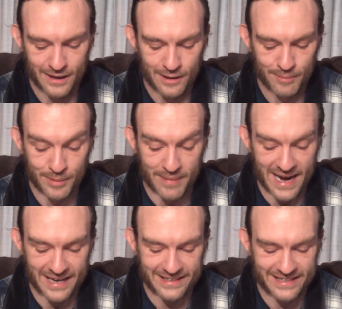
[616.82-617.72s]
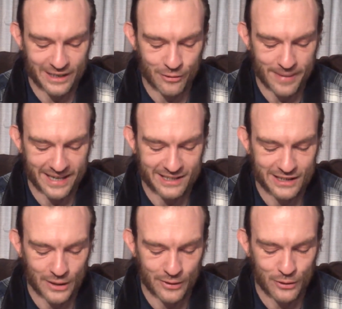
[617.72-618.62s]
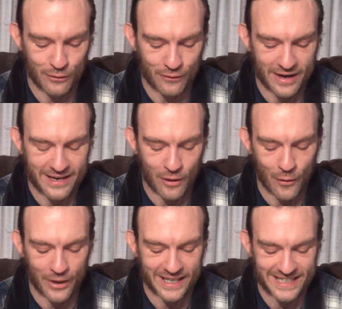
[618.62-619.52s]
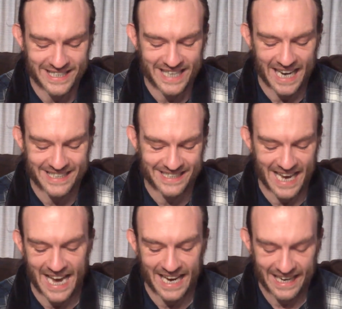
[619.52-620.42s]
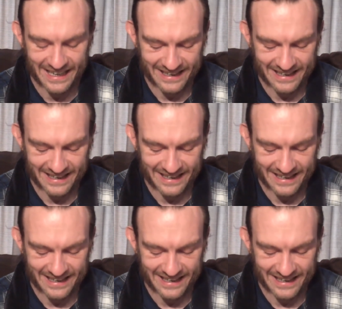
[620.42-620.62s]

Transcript: But mine, can you imagine shouting to a friend, Oi, deteste?